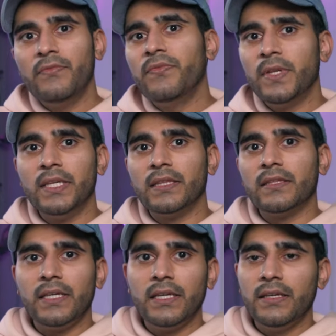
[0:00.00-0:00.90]

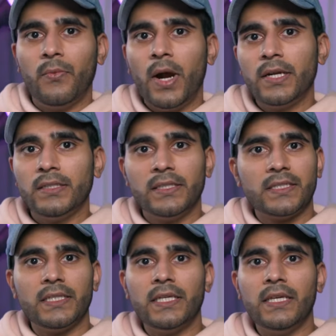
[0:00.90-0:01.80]
infinitely
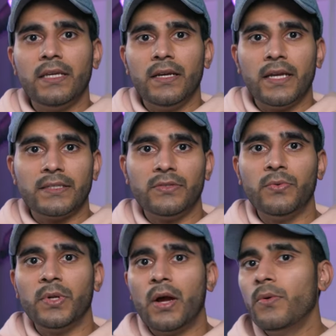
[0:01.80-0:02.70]
wirelessly as you
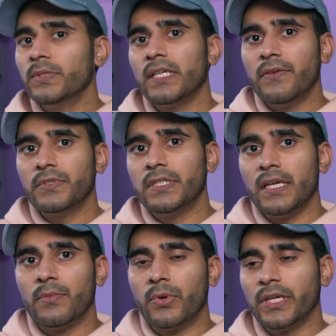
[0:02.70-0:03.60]
would always have to
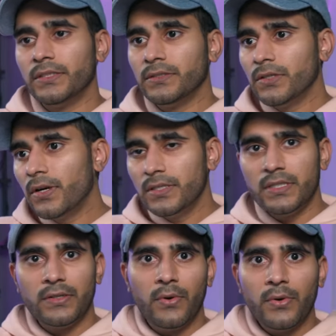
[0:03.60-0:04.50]
take a break to charge
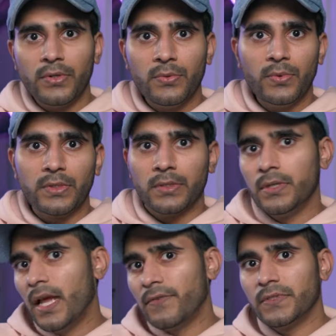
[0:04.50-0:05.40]
it or you would
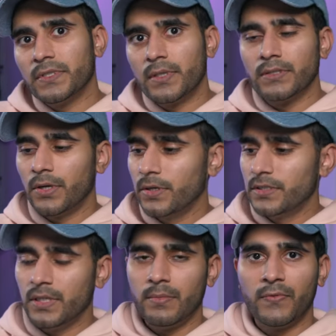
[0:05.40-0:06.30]
have to start
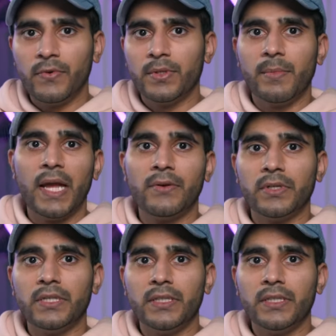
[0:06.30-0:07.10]
charging it before the battery